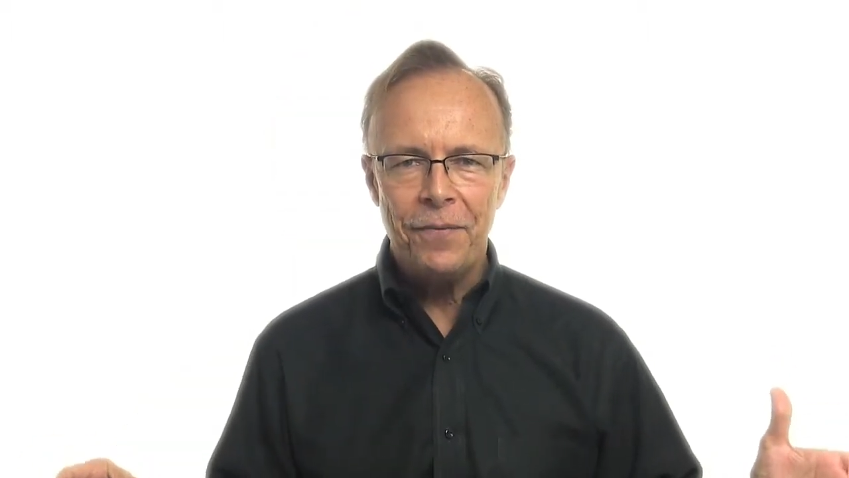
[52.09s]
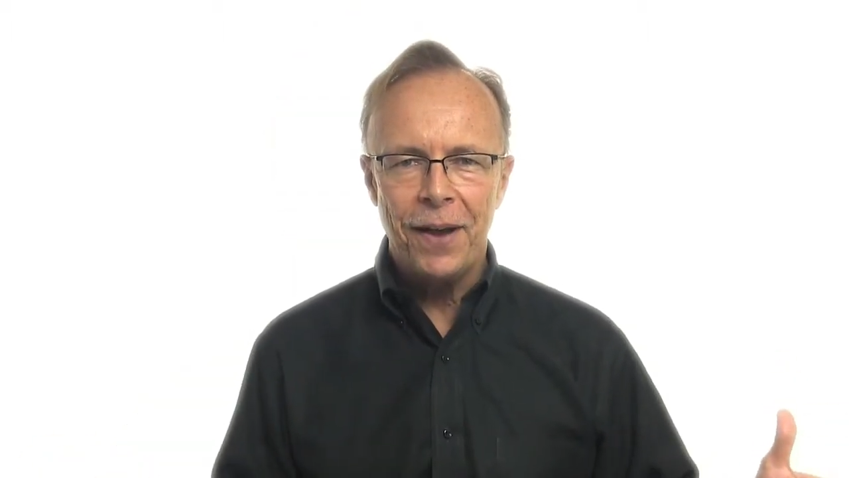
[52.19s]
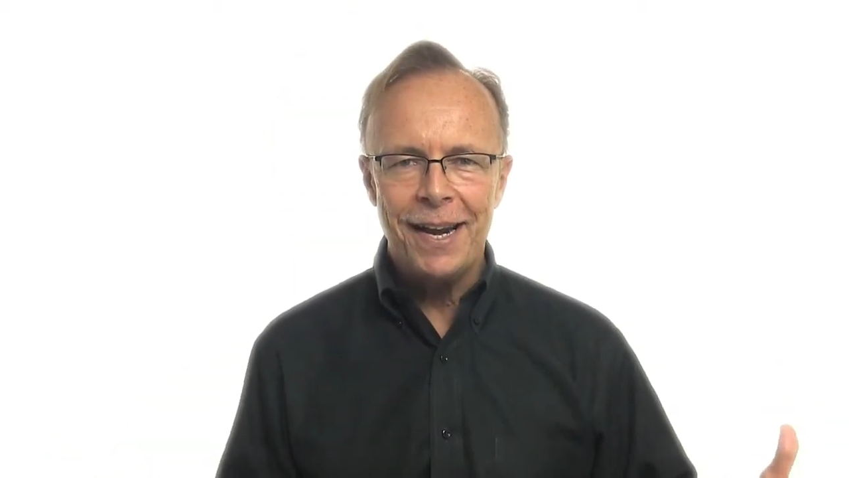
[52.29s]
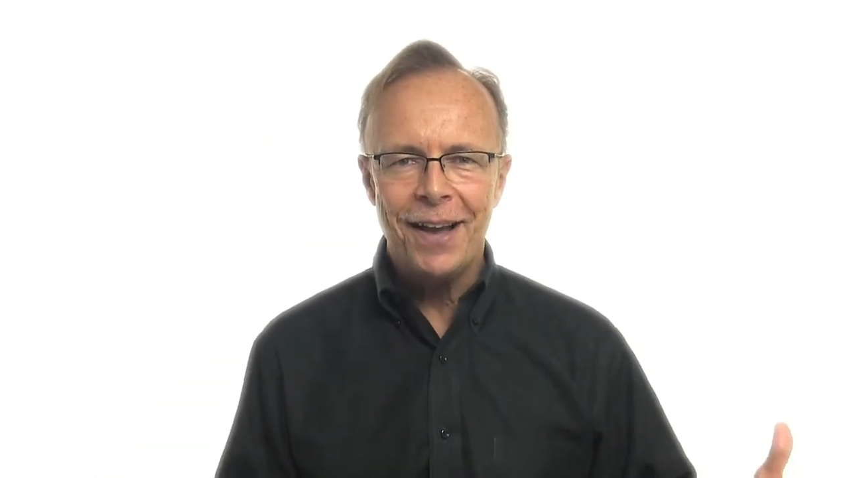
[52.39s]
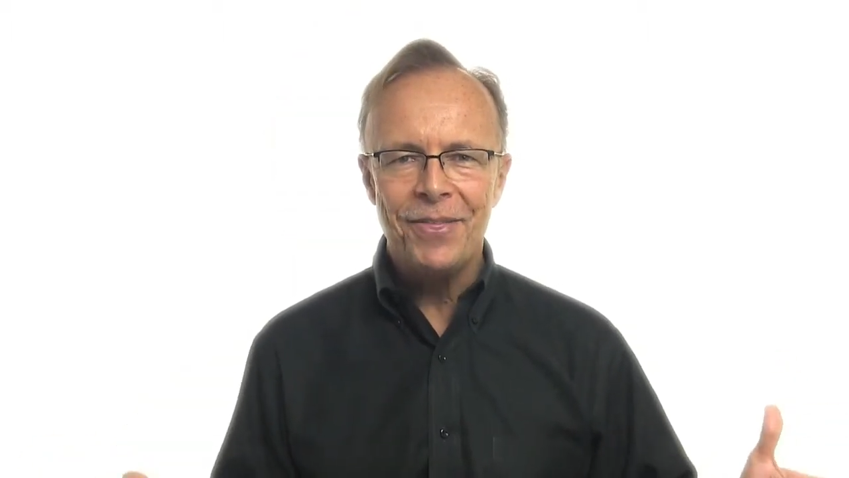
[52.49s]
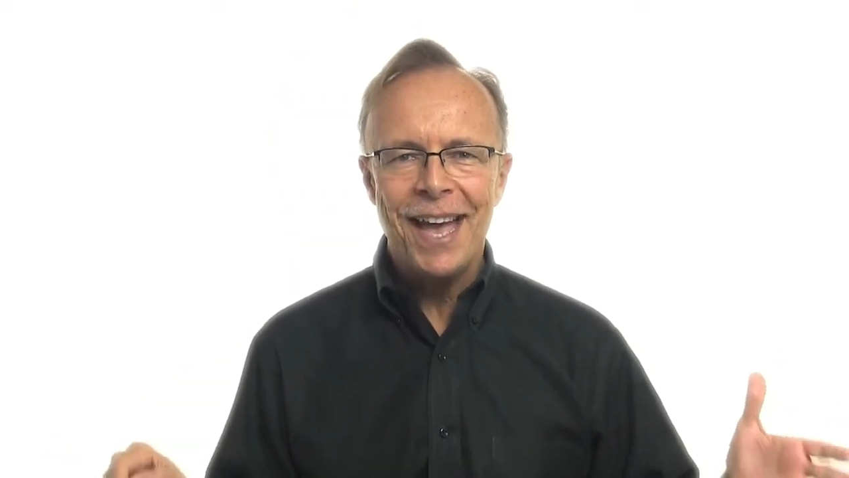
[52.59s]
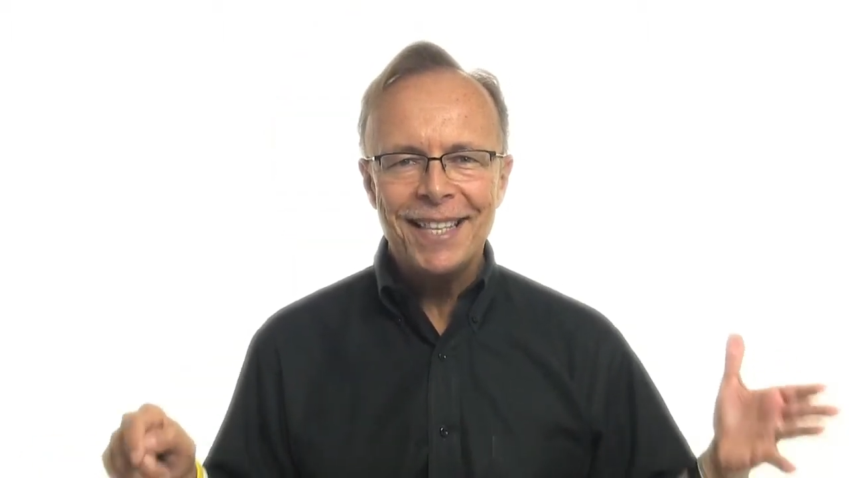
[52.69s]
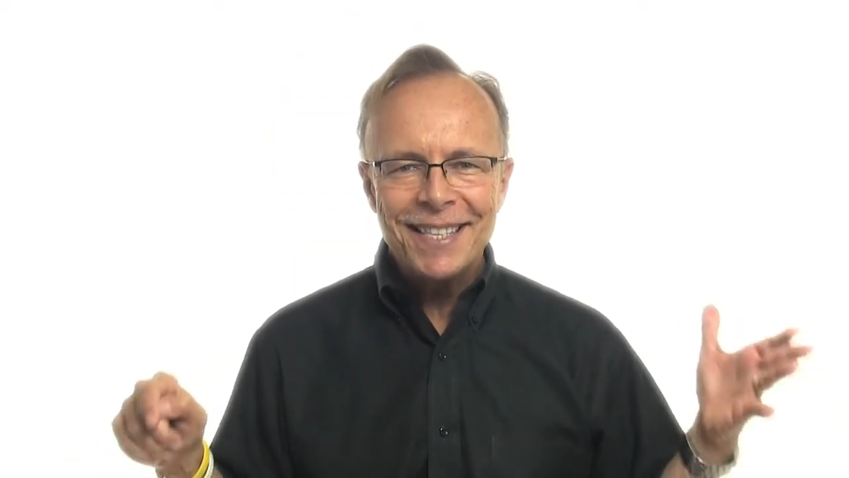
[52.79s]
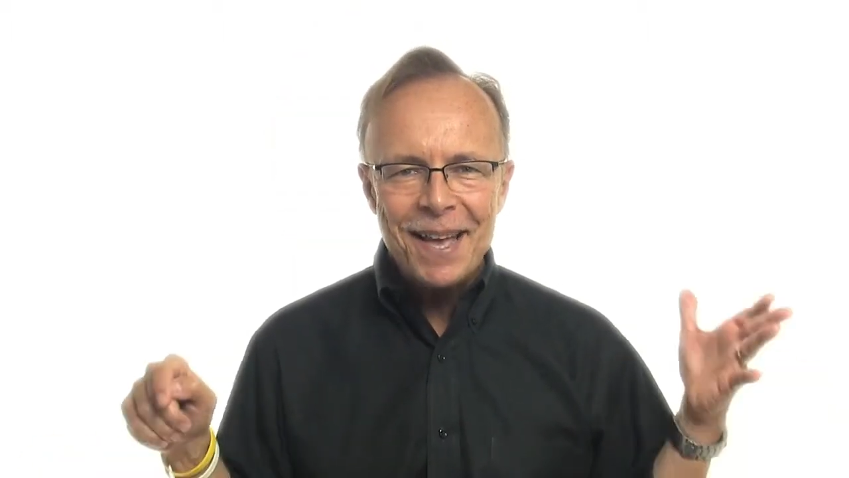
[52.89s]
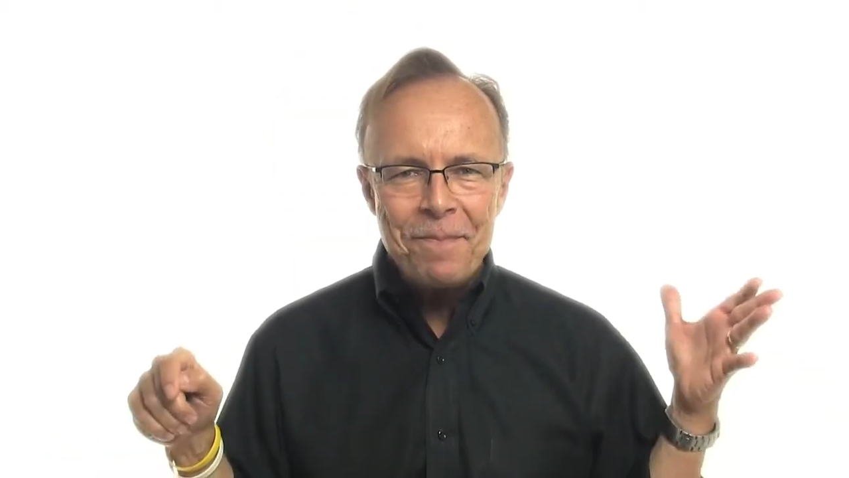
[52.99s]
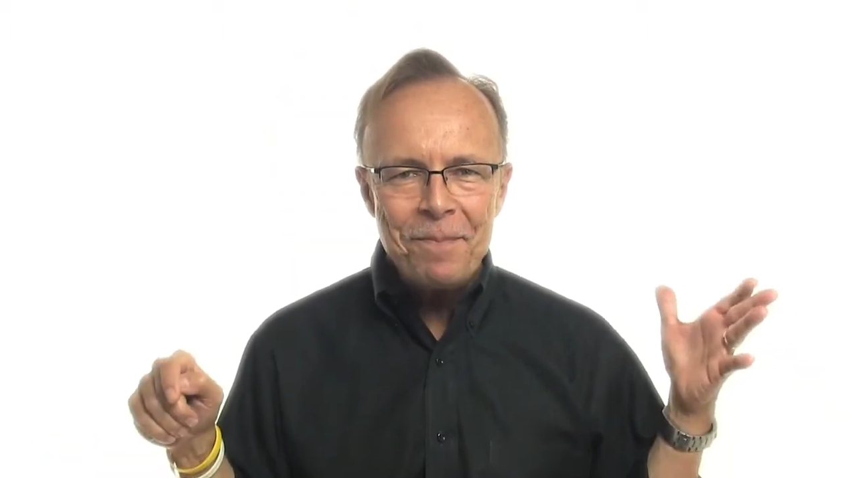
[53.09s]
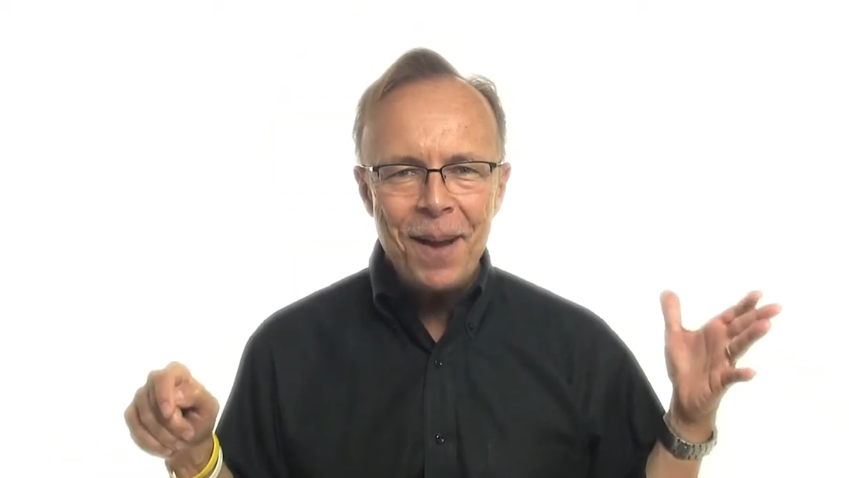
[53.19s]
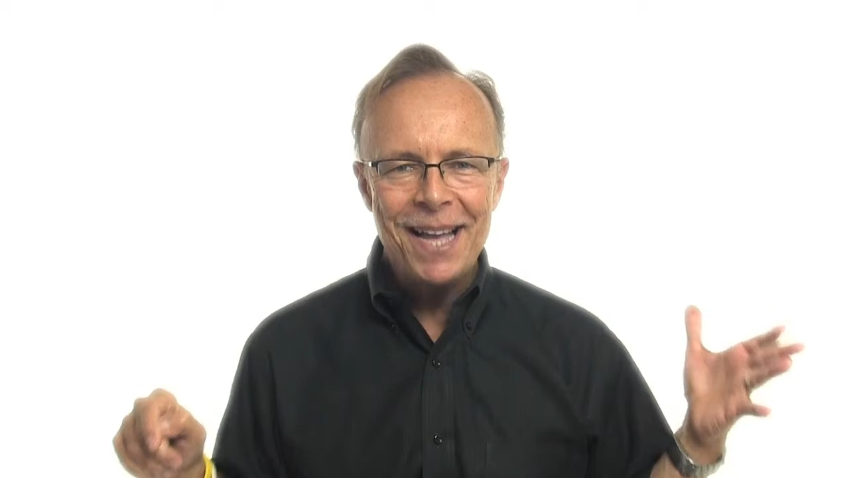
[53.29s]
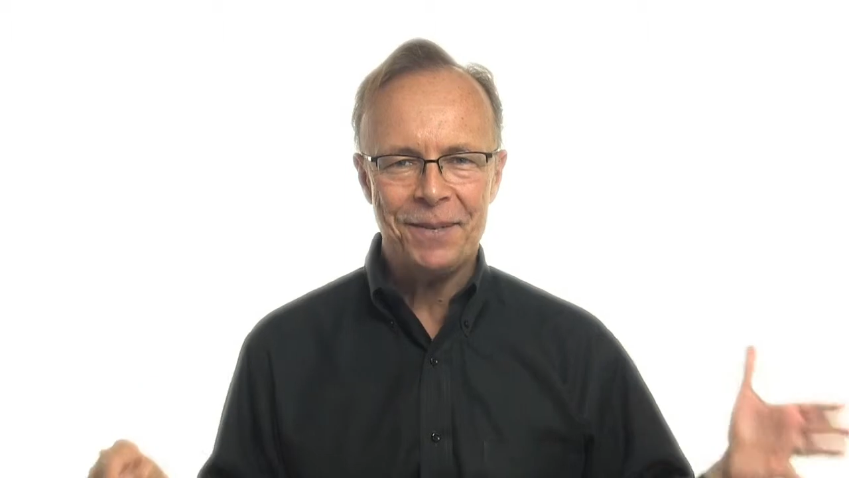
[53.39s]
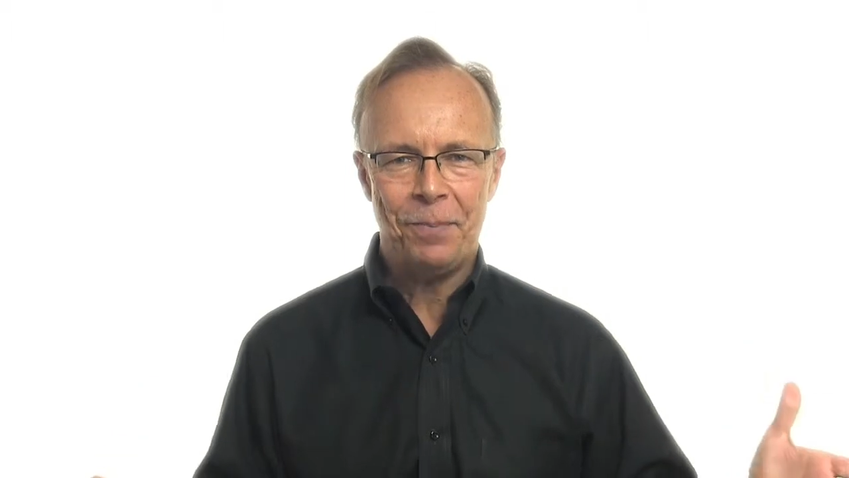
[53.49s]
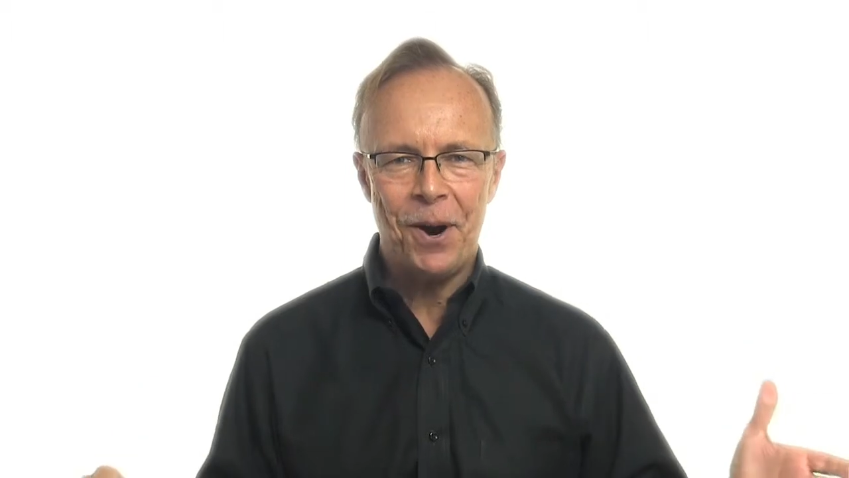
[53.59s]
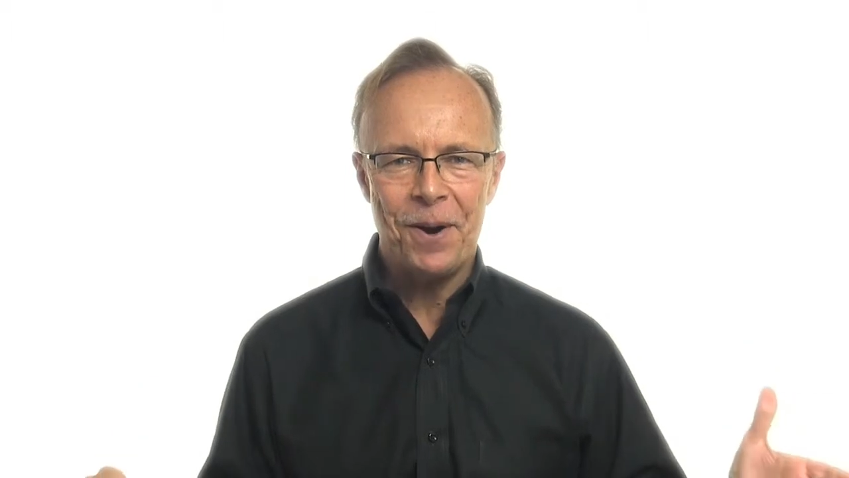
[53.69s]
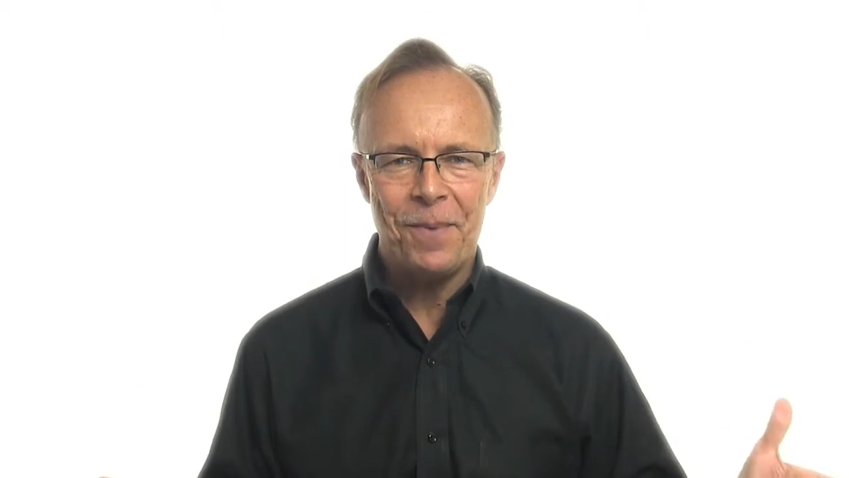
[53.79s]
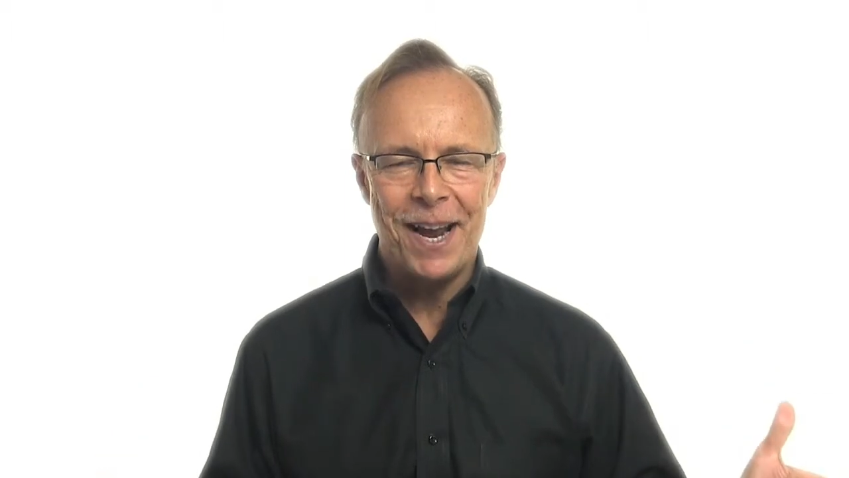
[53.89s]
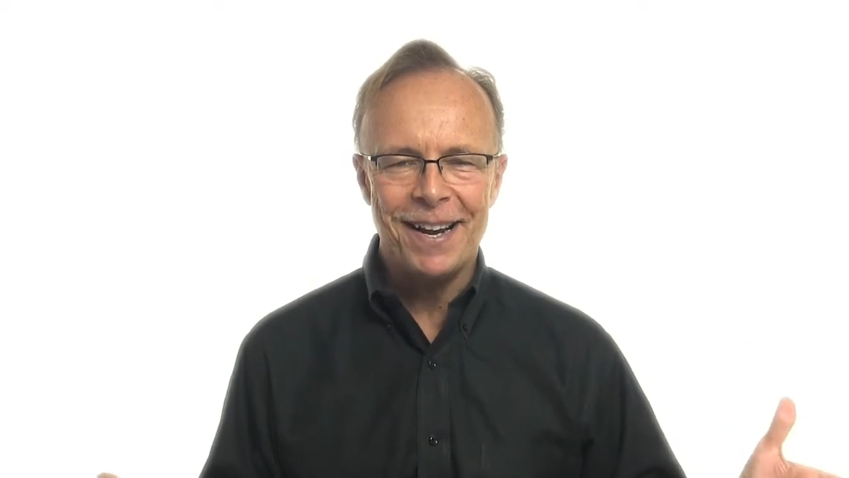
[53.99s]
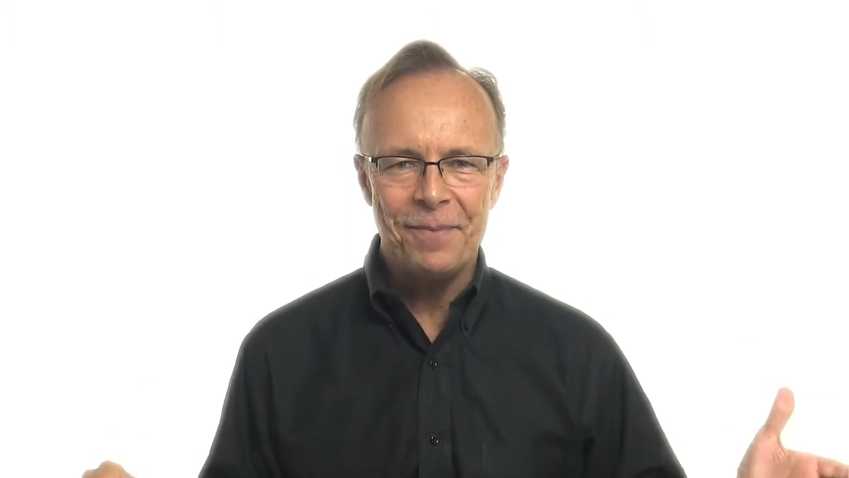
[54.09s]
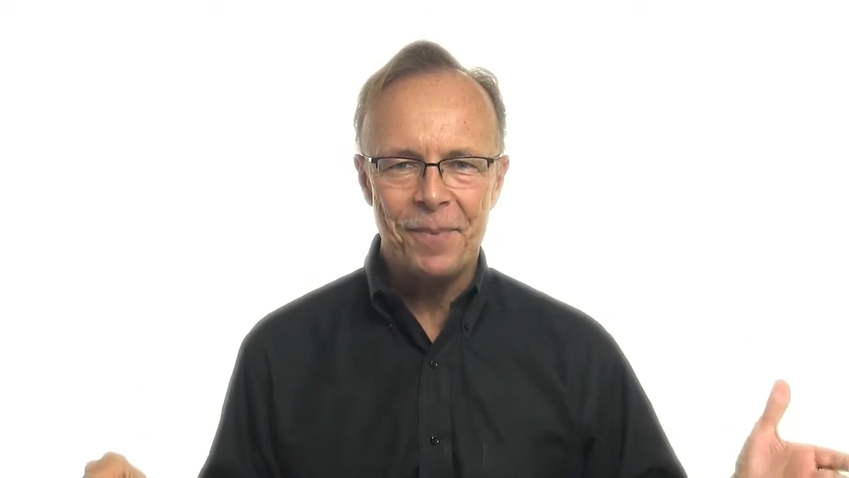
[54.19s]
I find out that's the best part of my,